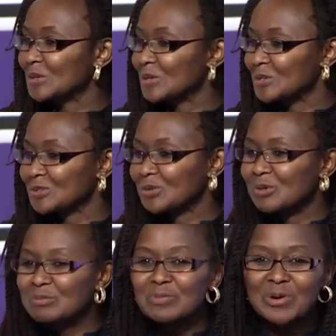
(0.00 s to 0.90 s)

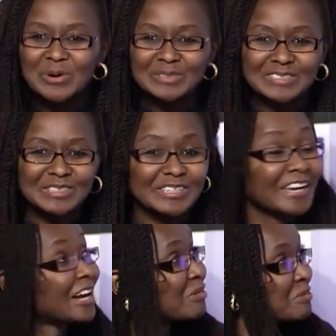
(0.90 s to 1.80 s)
So most,
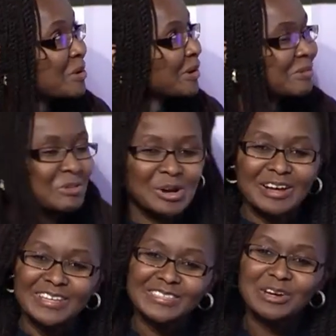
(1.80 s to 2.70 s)
yeah,
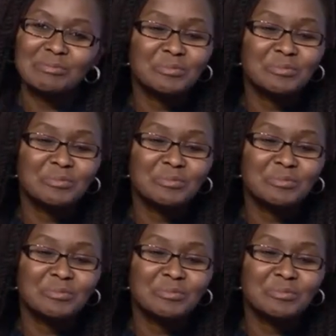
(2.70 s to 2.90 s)
uh,